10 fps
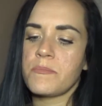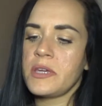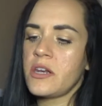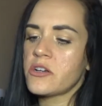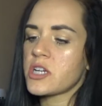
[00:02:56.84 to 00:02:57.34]

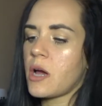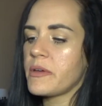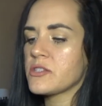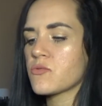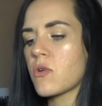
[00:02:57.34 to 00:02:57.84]
Peter
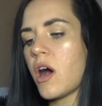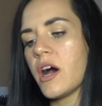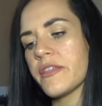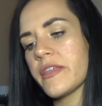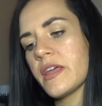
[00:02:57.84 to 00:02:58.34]
Thomas
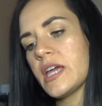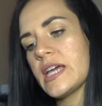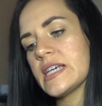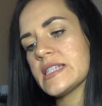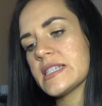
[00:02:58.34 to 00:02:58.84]
Roth
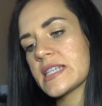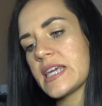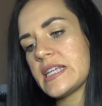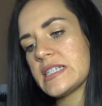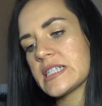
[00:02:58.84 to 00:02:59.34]

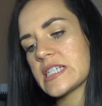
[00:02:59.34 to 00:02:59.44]
Skin